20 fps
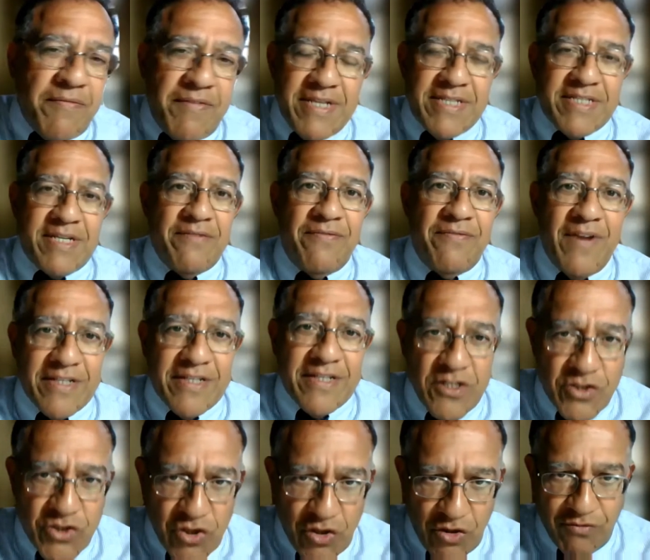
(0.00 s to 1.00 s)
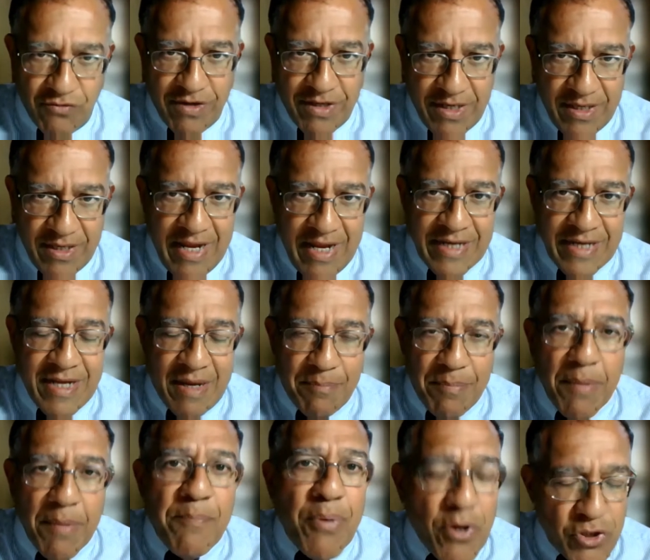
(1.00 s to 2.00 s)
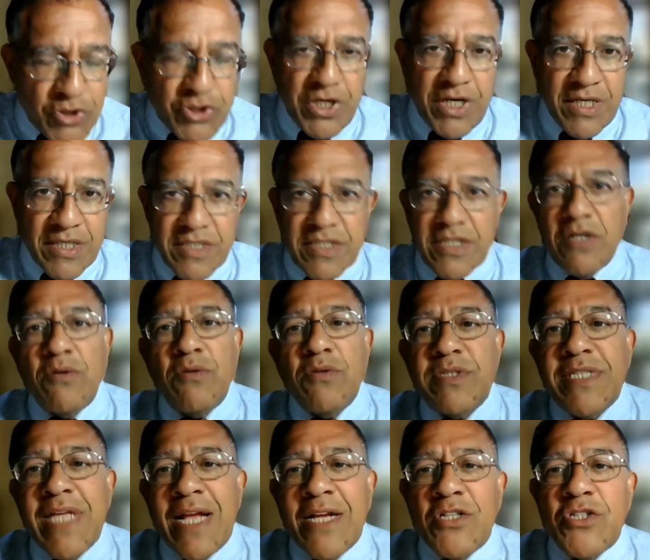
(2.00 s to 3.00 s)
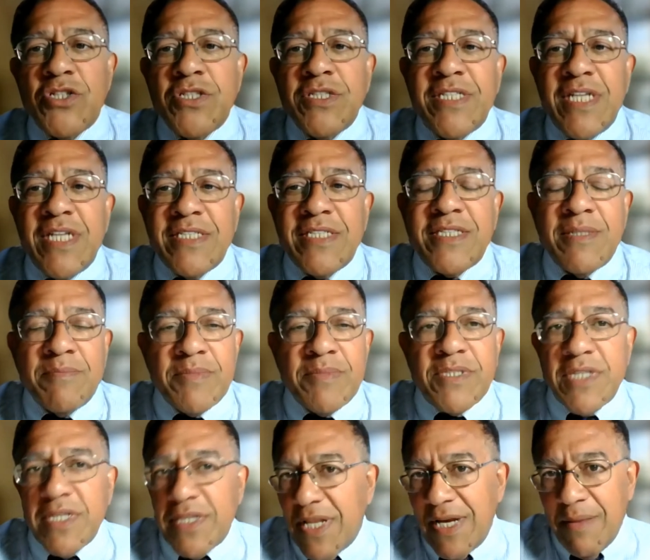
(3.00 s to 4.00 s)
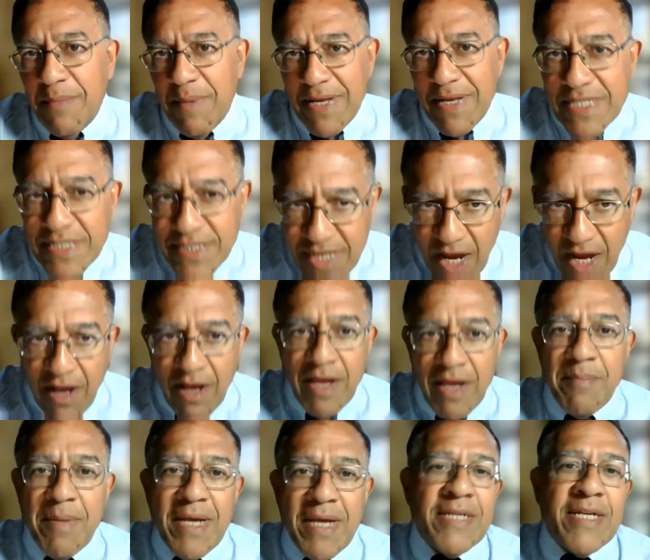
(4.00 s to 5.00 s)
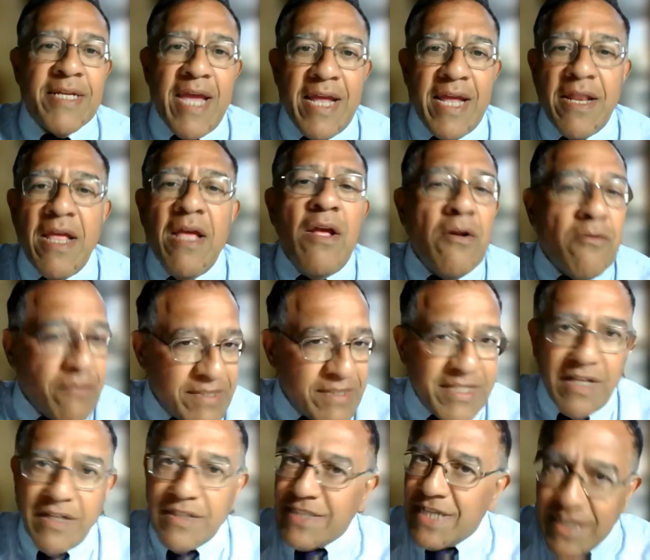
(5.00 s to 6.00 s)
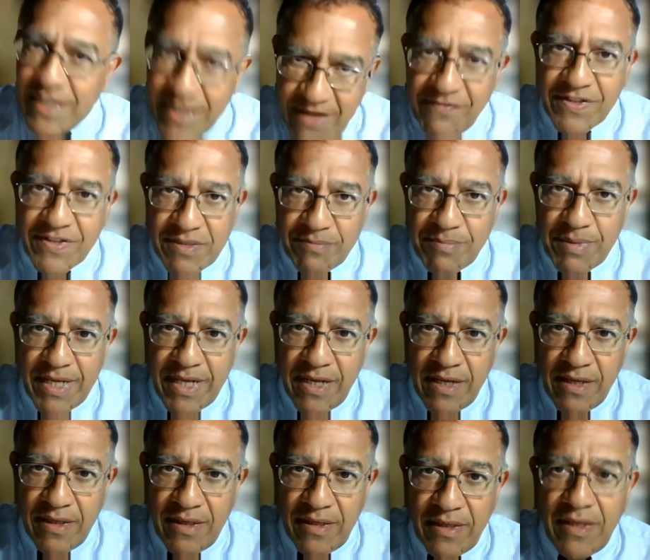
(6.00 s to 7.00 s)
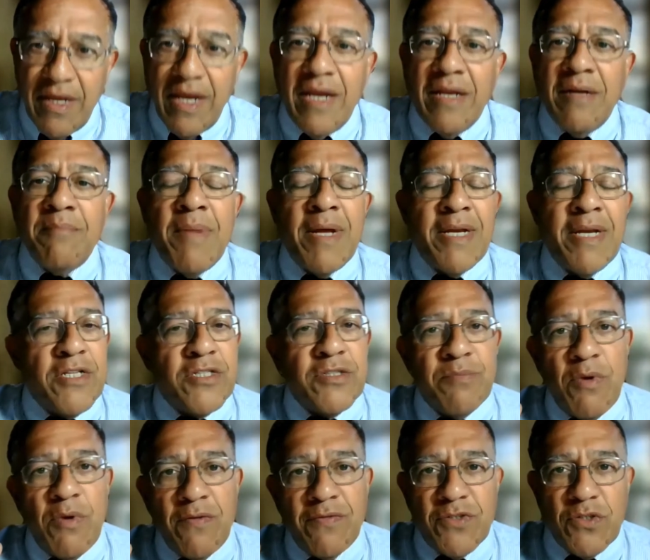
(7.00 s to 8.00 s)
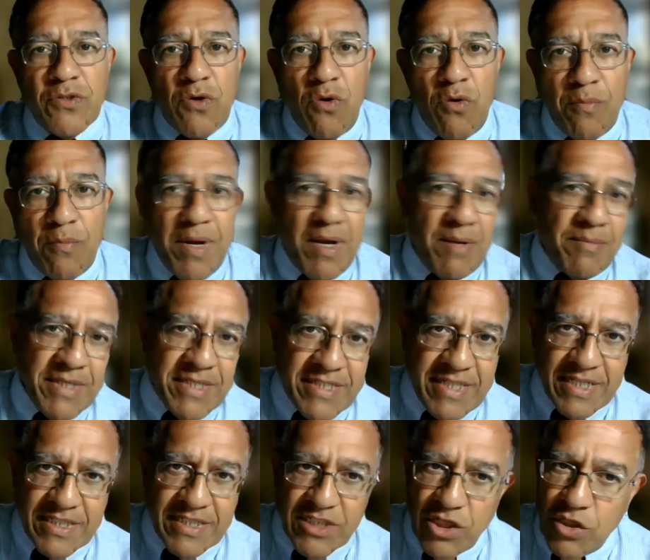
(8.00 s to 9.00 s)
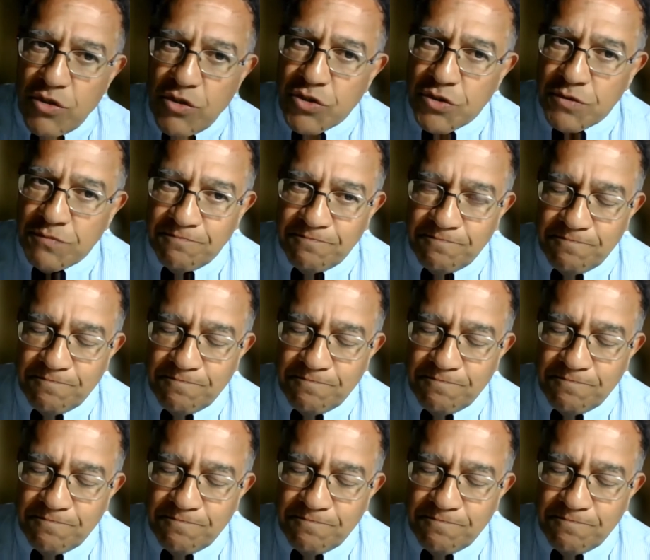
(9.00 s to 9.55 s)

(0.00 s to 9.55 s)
these conflicted children end up pushing school sanction systems to the limit time and again, resulting inevitably in managed moves or permanent exclusion.